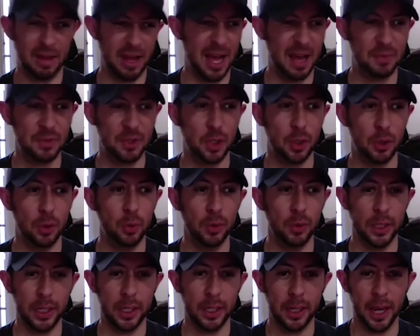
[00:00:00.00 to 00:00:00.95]

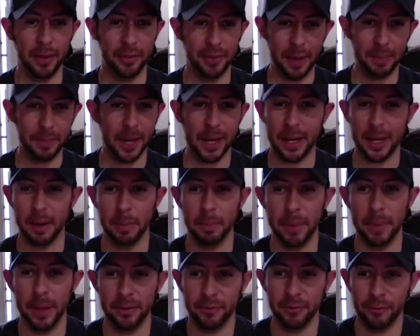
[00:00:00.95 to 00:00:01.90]
Absolutely, and I'm not gonna
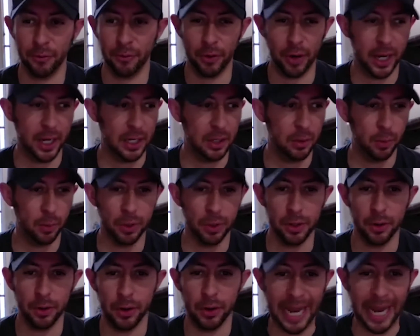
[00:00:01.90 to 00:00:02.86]
bend for
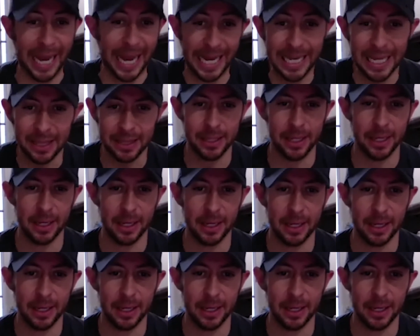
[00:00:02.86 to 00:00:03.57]
anyone or anything.